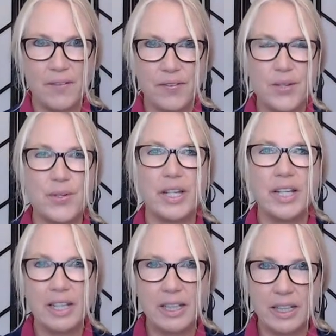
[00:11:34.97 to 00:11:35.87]
There's a
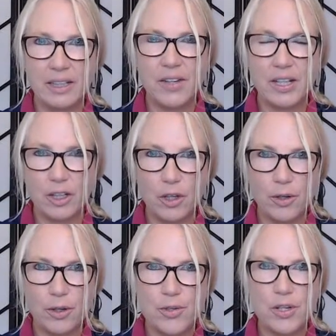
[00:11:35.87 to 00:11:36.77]
healing that
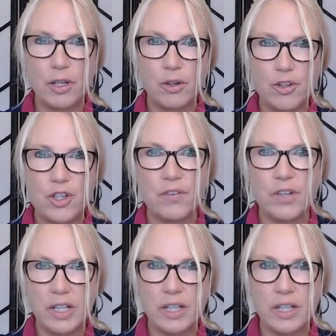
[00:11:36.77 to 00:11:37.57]
occurs, a longevity,